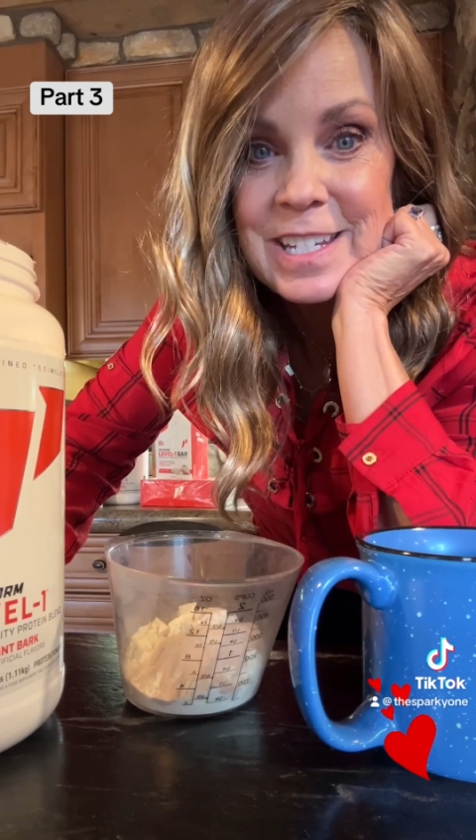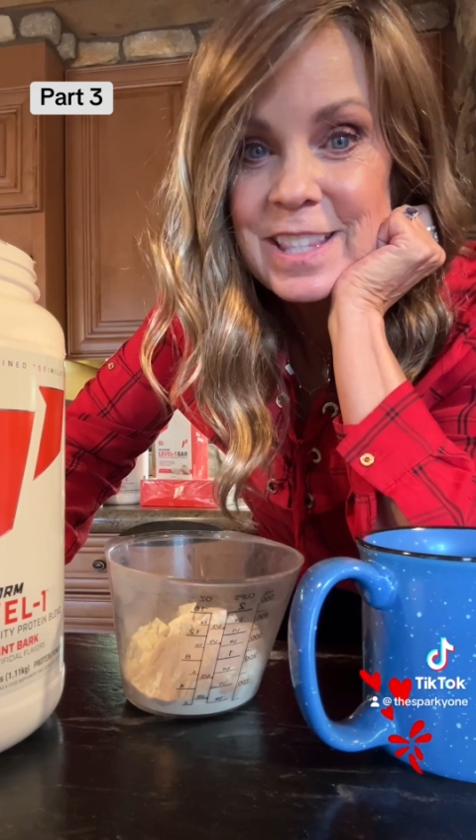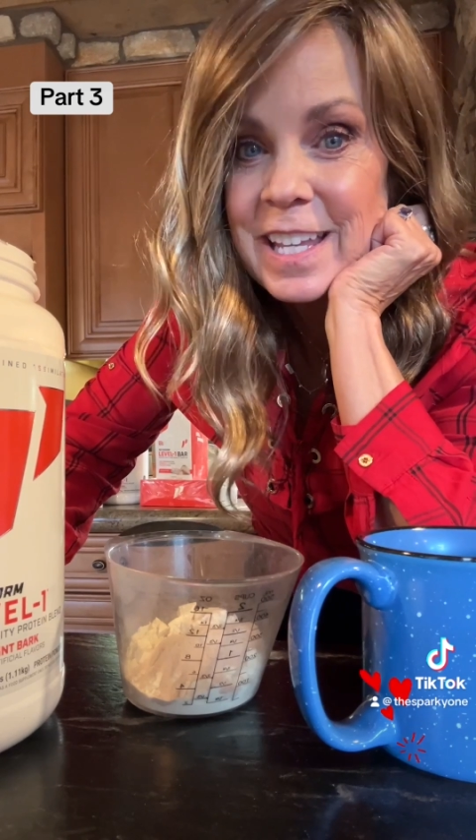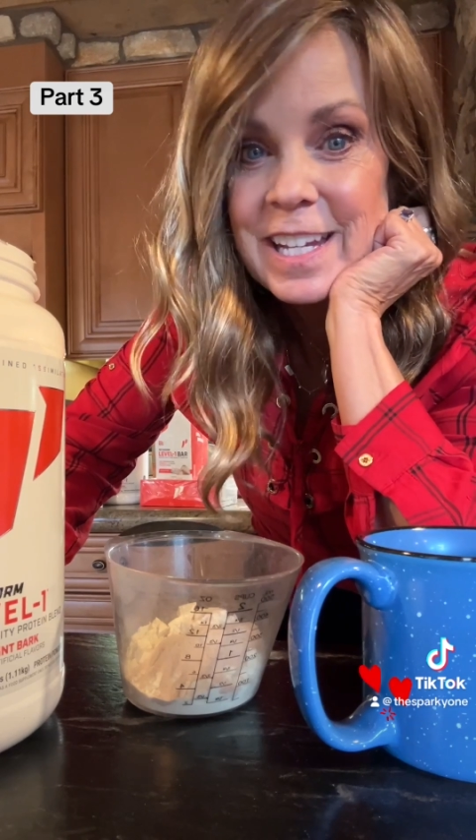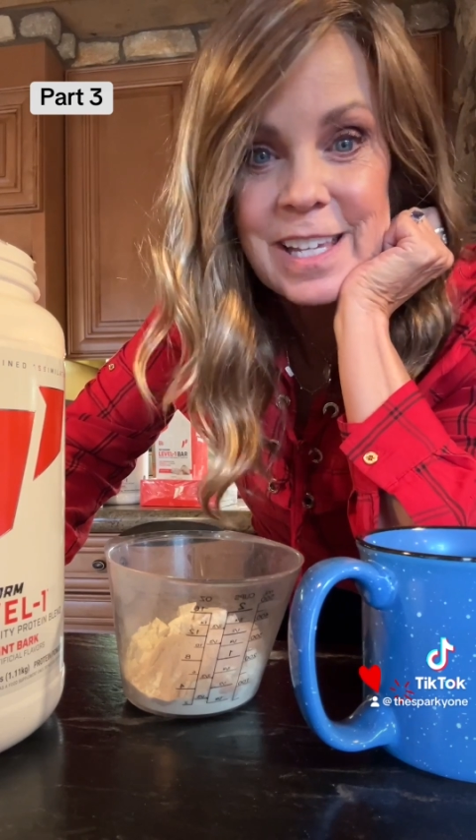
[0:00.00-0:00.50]
And
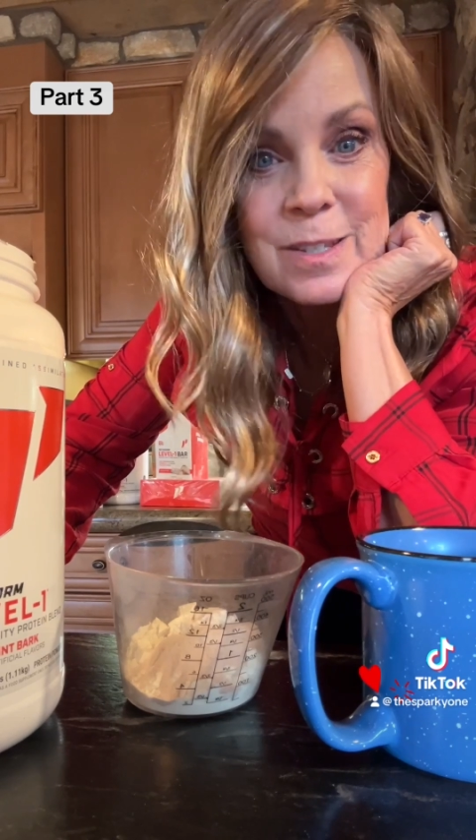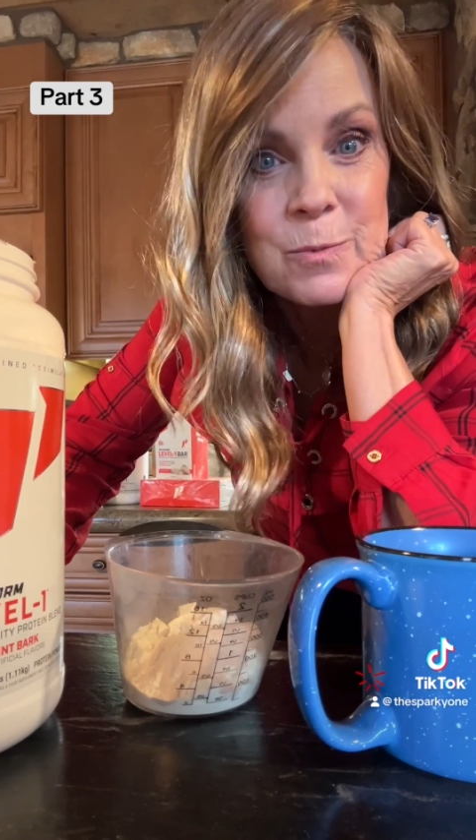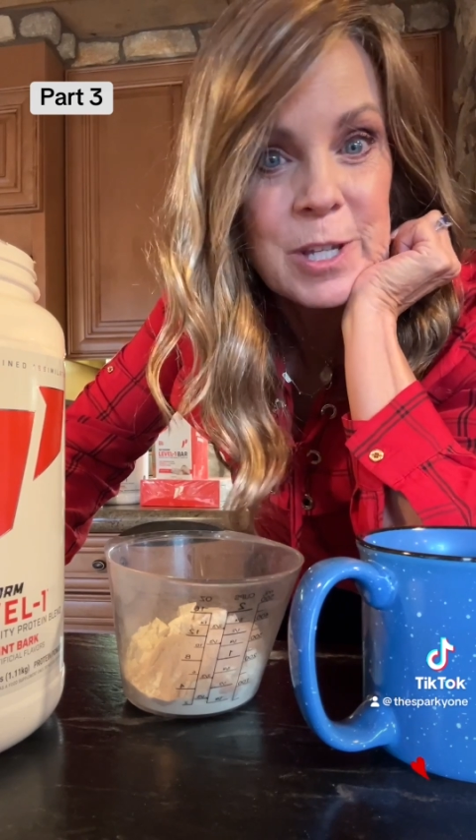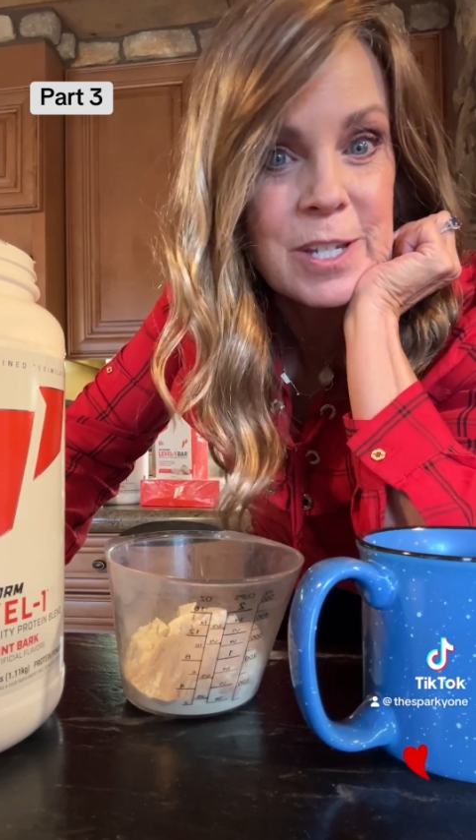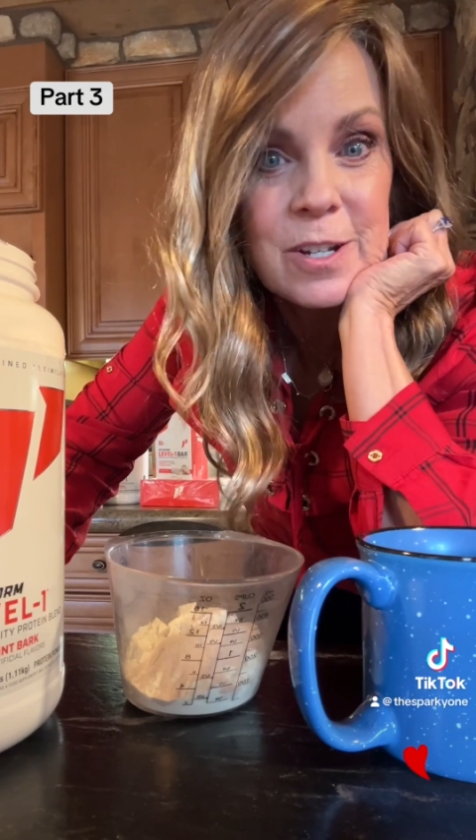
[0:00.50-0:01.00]
ladies,
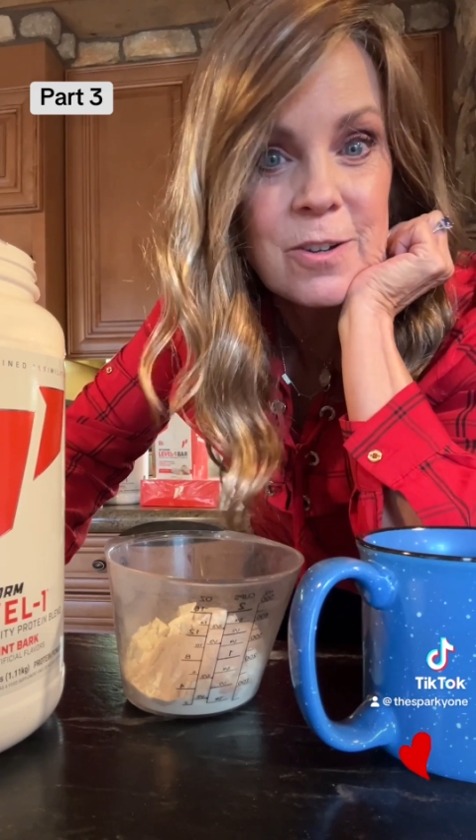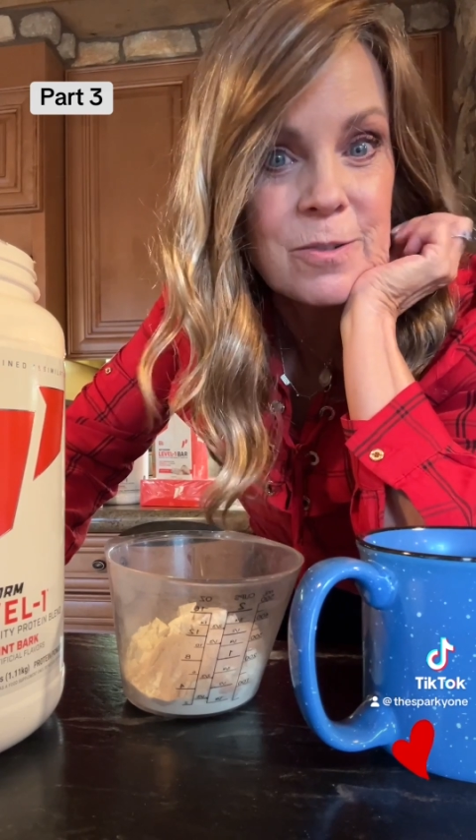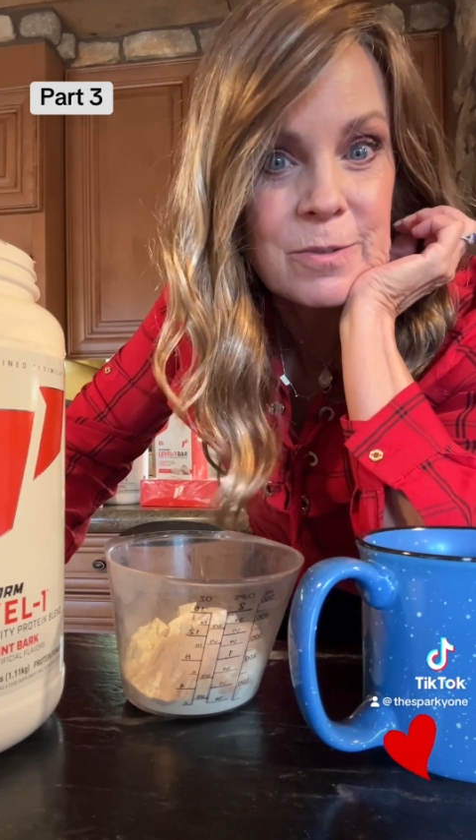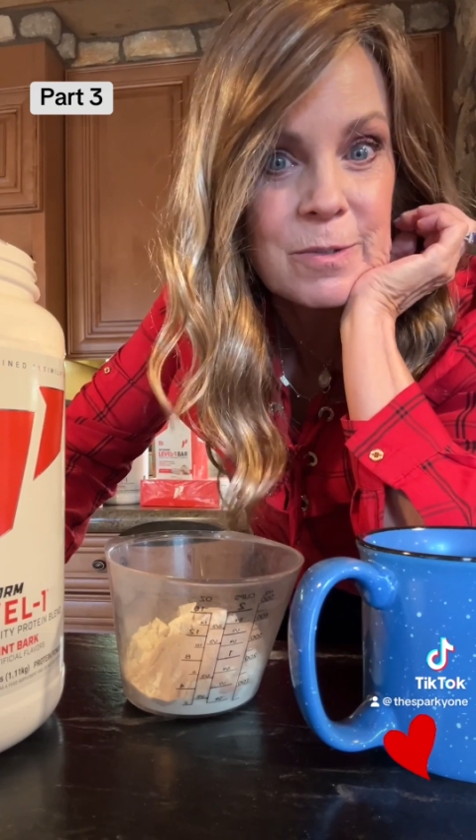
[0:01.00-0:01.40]
we don't.